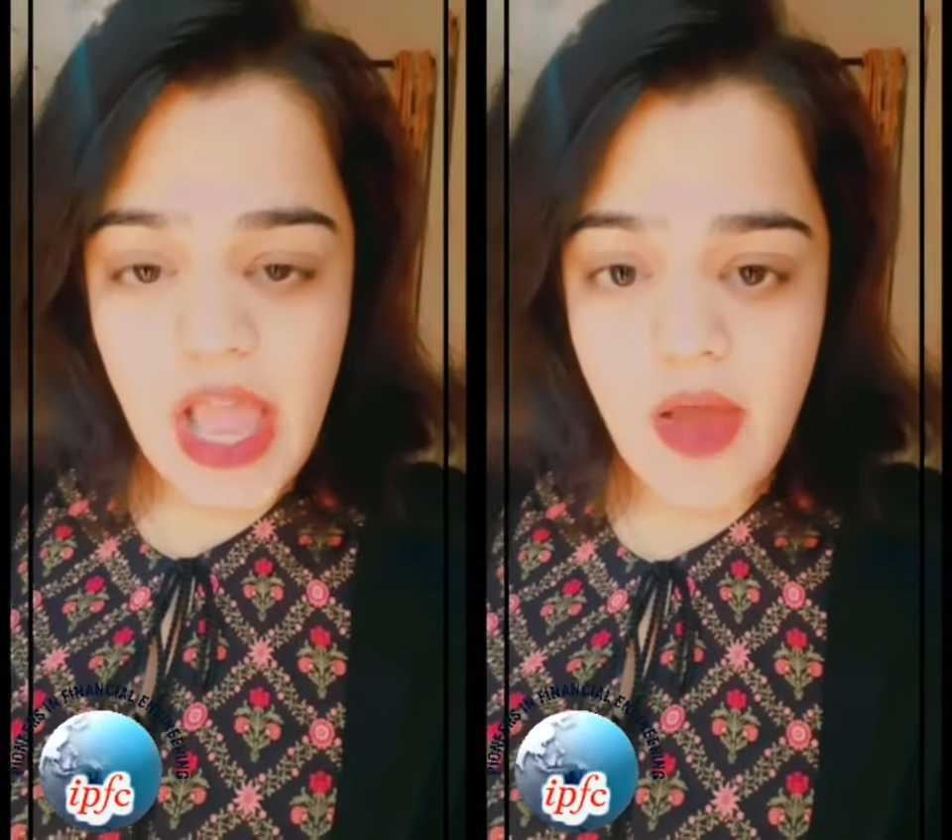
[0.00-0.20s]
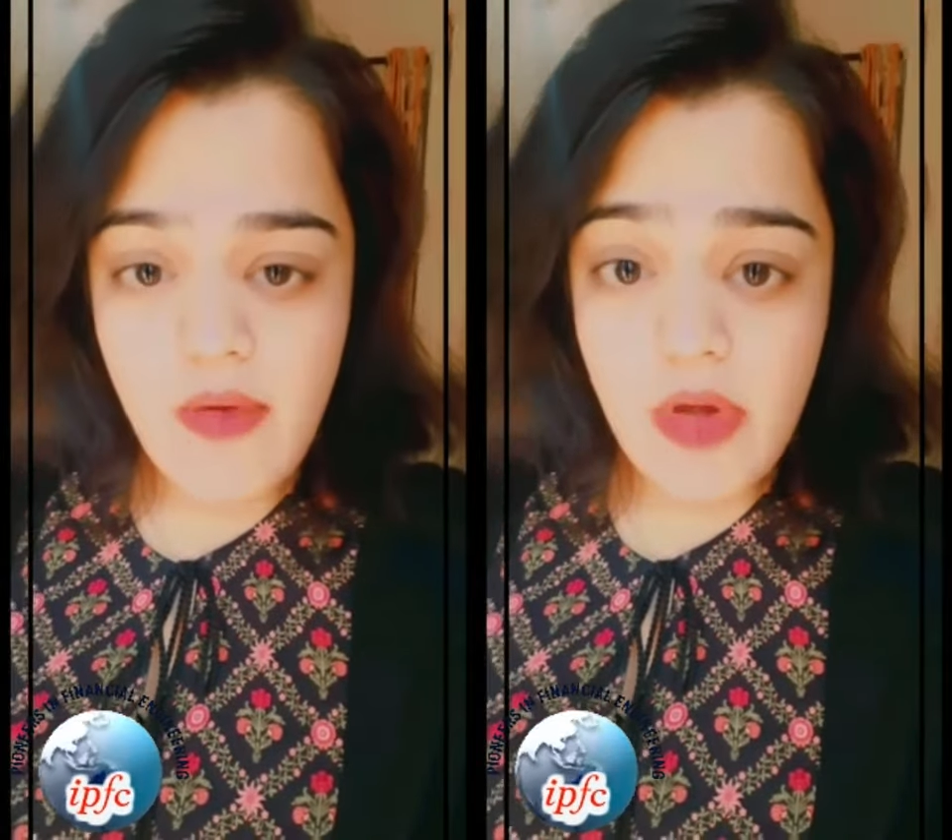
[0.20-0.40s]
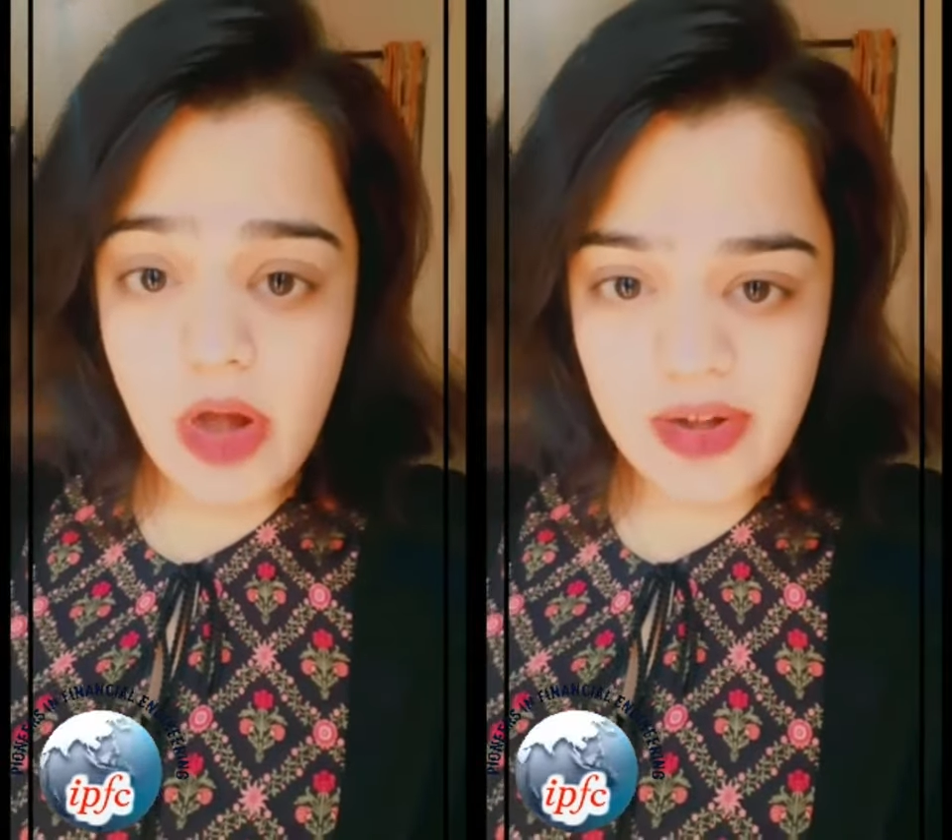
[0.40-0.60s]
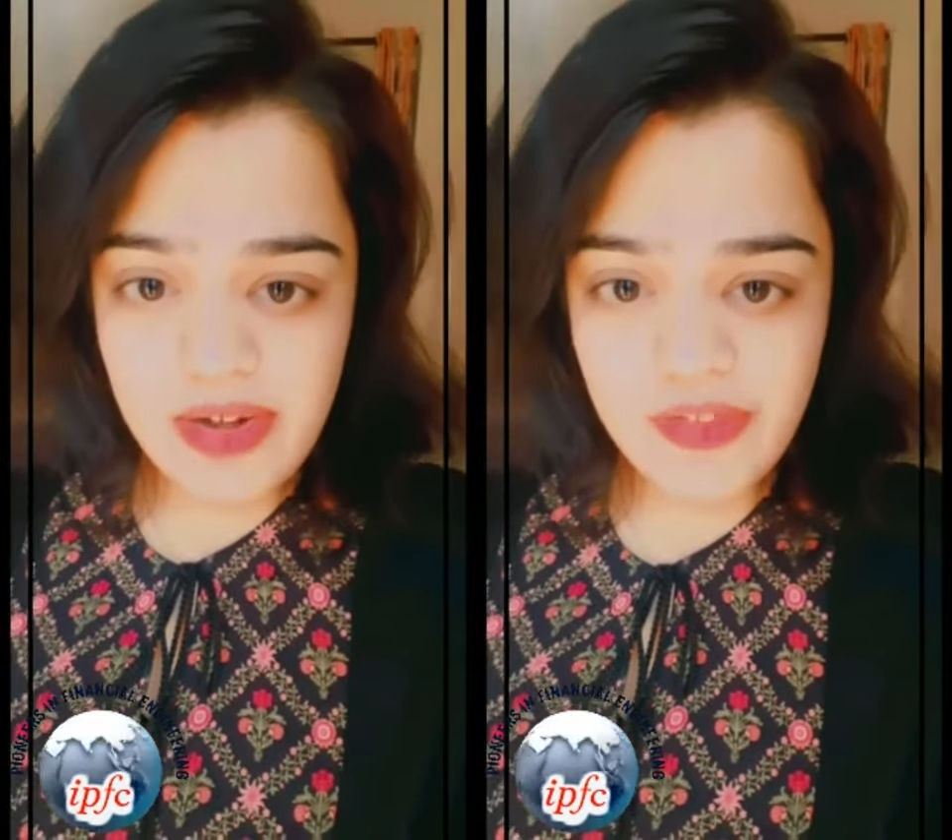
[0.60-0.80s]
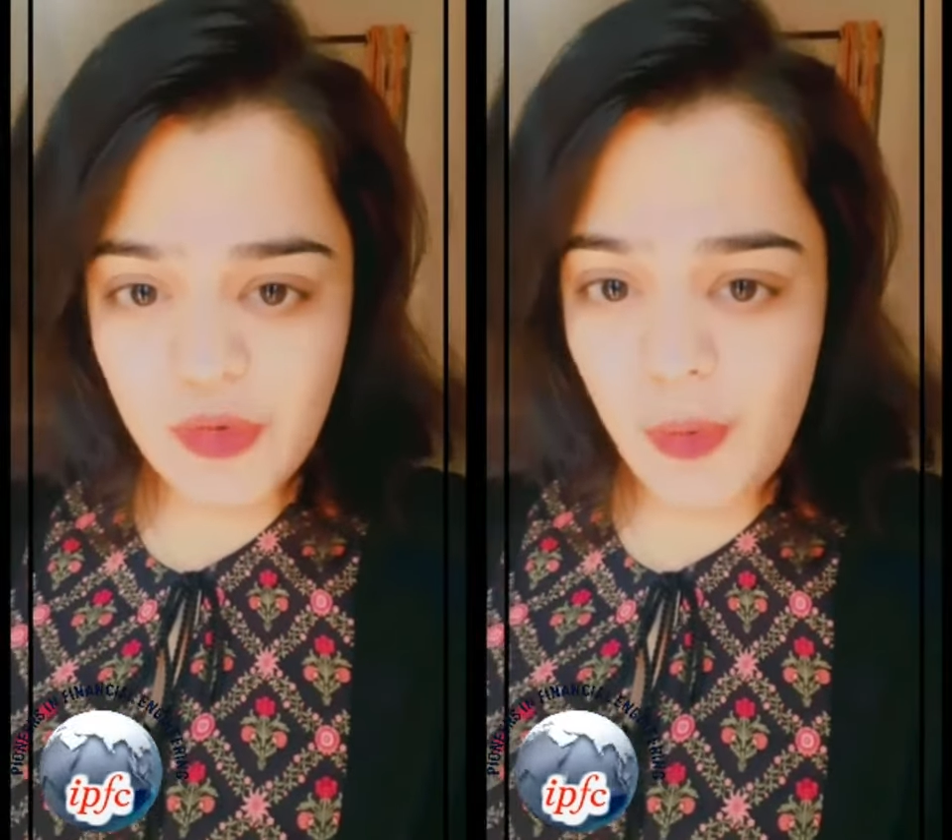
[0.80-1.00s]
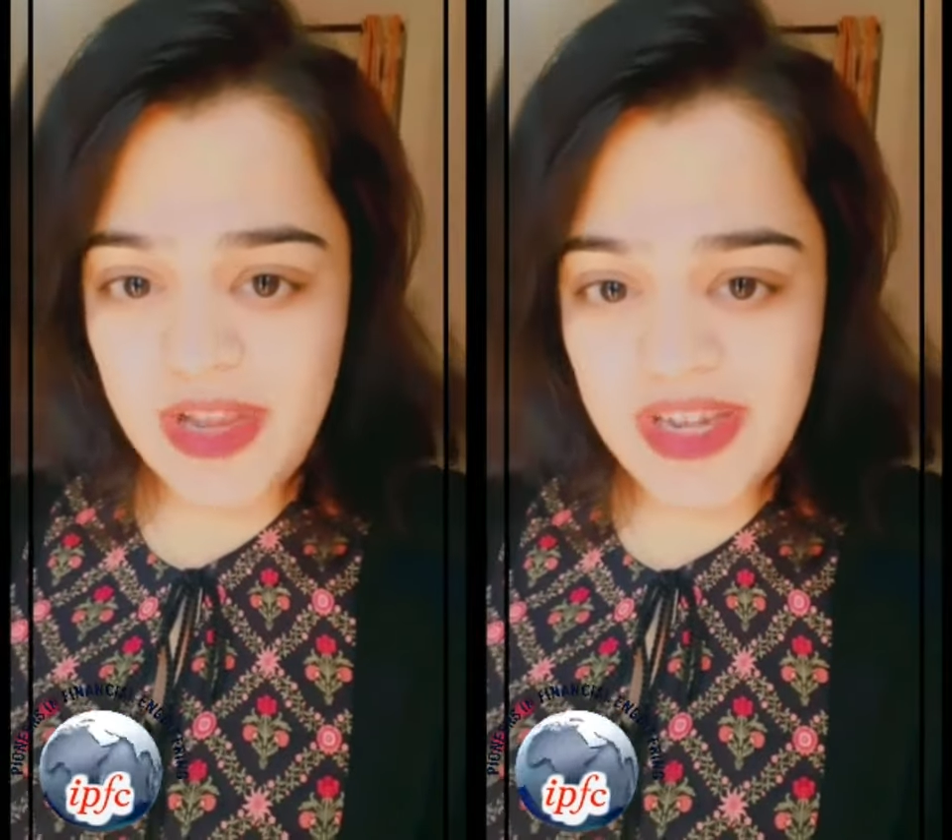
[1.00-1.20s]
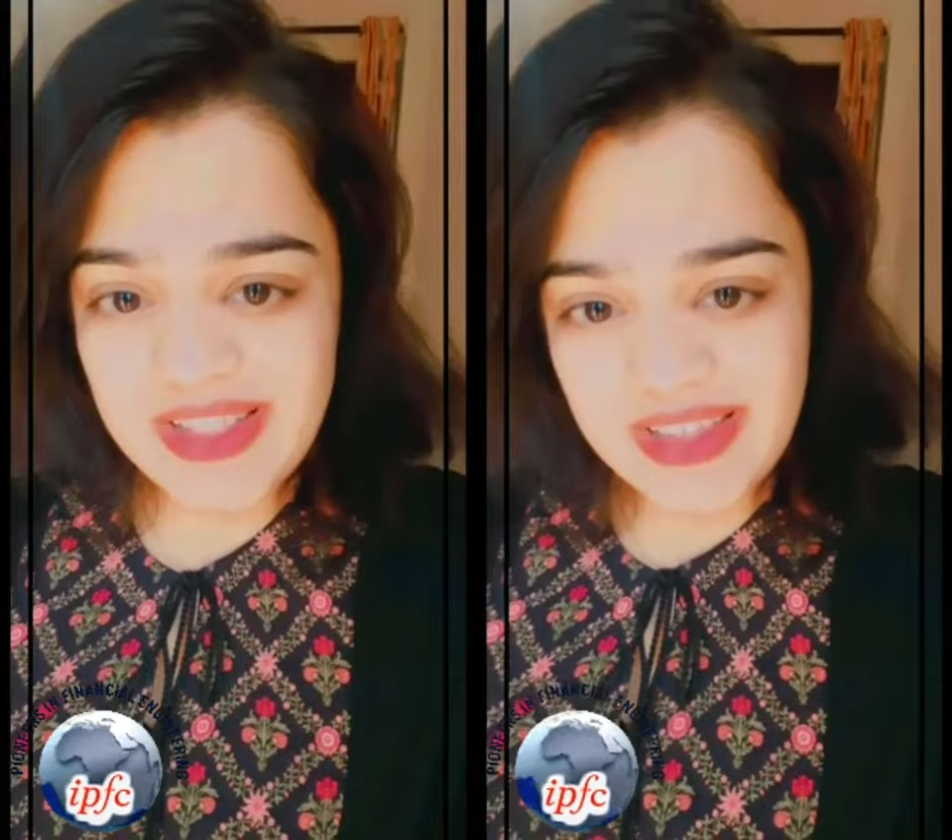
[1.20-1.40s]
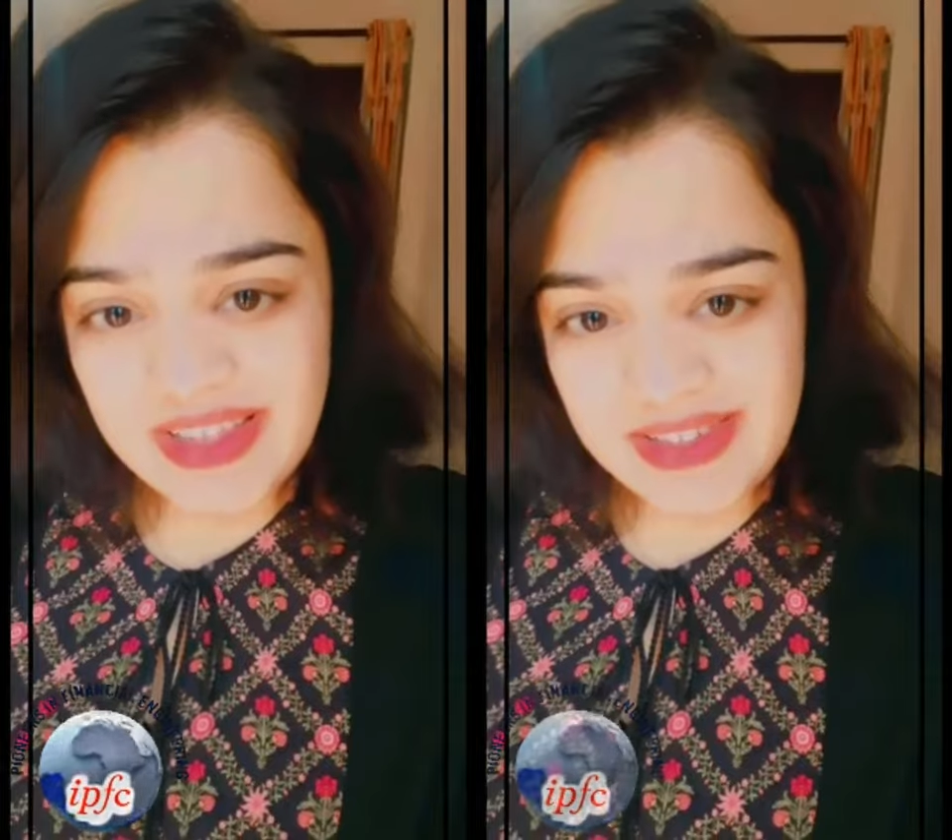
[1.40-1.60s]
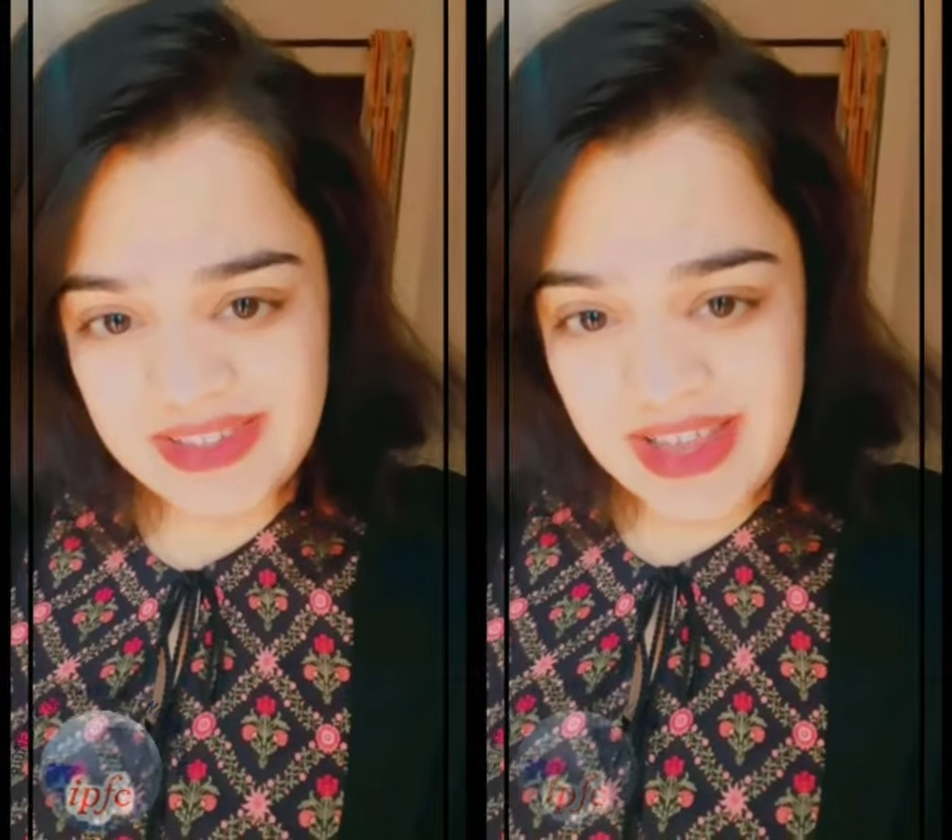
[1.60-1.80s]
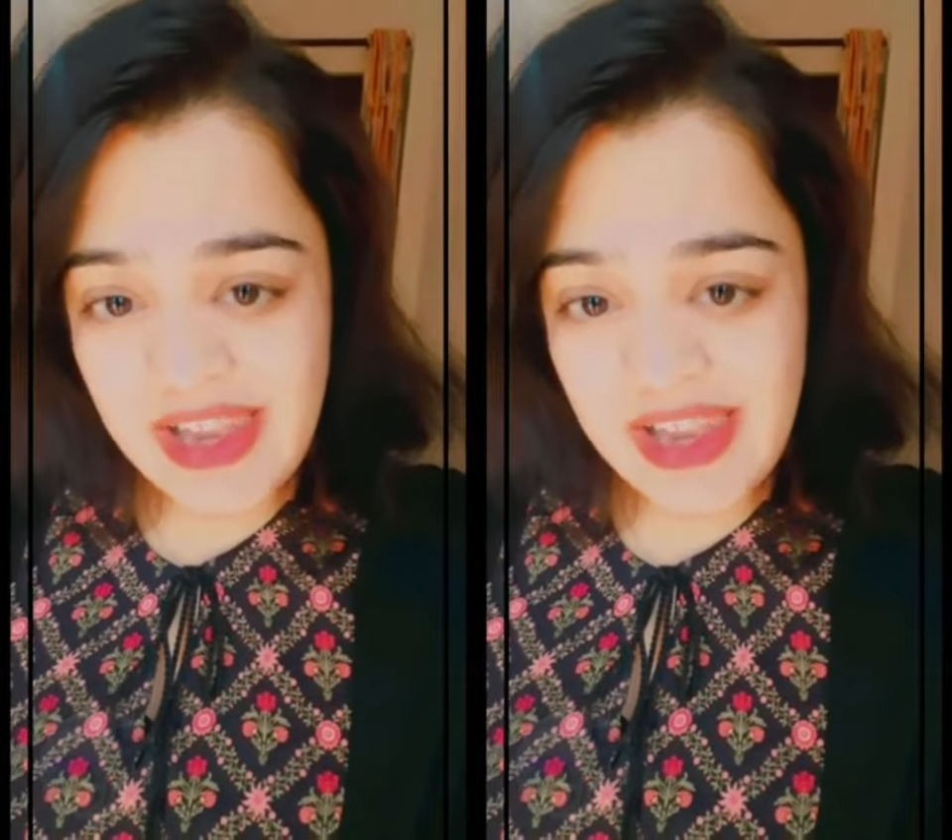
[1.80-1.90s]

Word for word: have learned so many things